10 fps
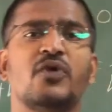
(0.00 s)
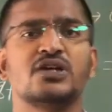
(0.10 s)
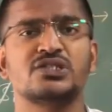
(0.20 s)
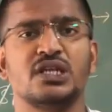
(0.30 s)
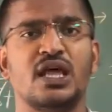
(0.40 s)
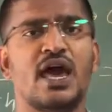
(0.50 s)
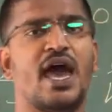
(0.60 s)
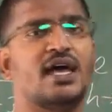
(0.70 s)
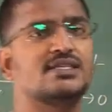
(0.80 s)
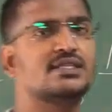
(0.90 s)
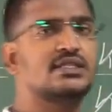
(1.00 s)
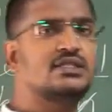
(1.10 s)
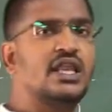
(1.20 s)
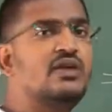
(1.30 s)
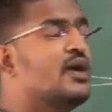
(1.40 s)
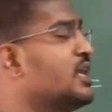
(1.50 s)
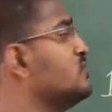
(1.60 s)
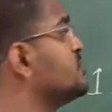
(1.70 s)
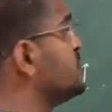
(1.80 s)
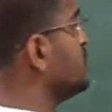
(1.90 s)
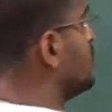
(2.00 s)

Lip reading: function has three values.